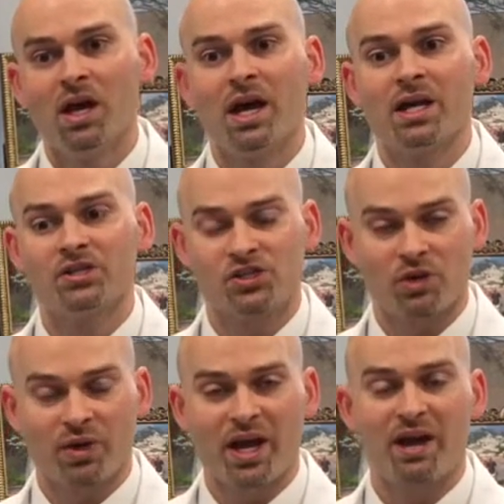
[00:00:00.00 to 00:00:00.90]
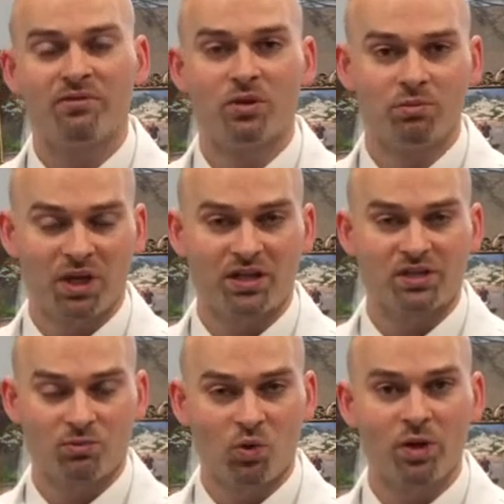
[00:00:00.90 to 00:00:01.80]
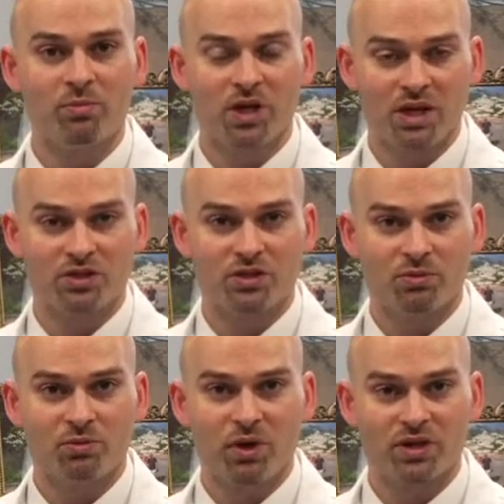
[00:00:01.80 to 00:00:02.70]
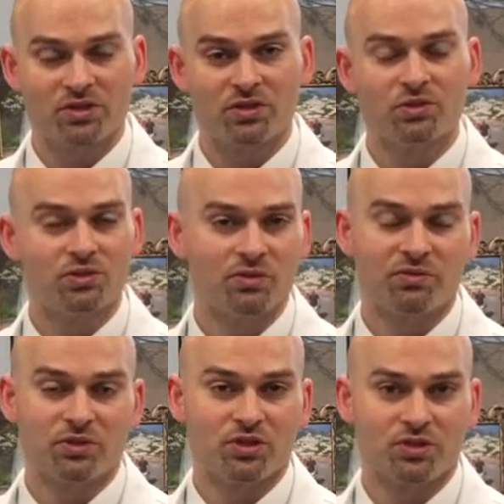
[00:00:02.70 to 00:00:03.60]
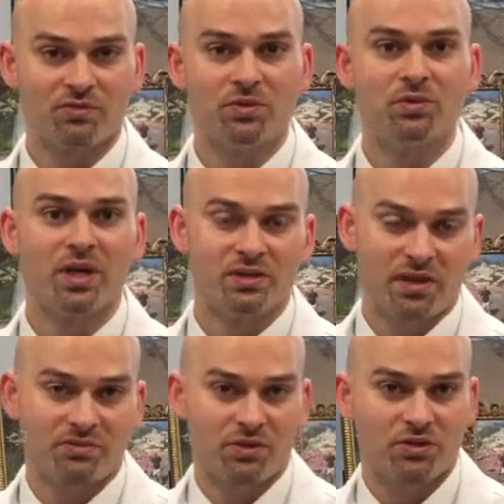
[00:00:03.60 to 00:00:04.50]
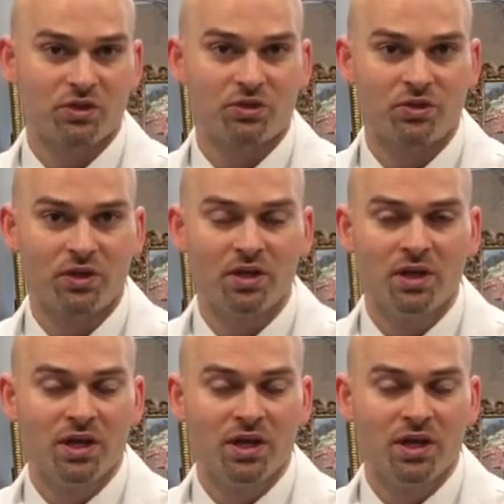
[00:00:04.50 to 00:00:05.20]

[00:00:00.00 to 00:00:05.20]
And so I have you apply some ointment onto your breast, usually for just a few days after surgery.